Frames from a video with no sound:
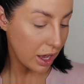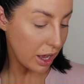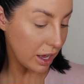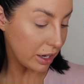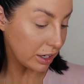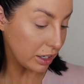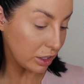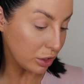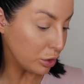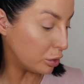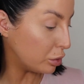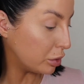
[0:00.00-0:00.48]

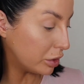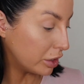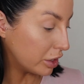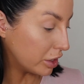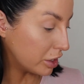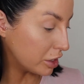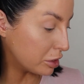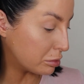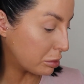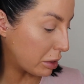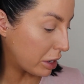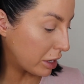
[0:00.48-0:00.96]
And he totally
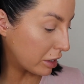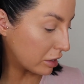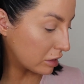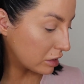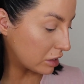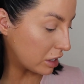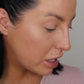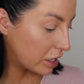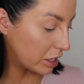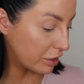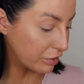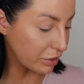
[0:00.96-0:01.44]

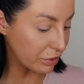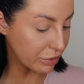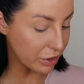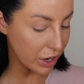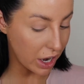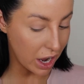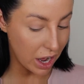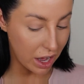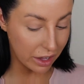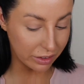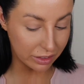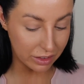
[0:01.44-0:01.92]
respects it. And I've never
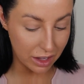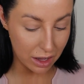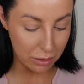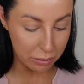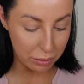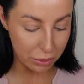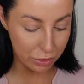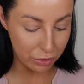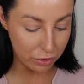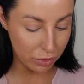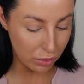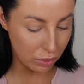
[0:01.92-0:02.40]
had
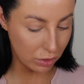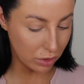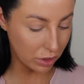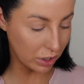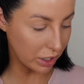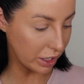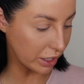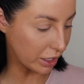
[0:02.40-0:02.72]
that before.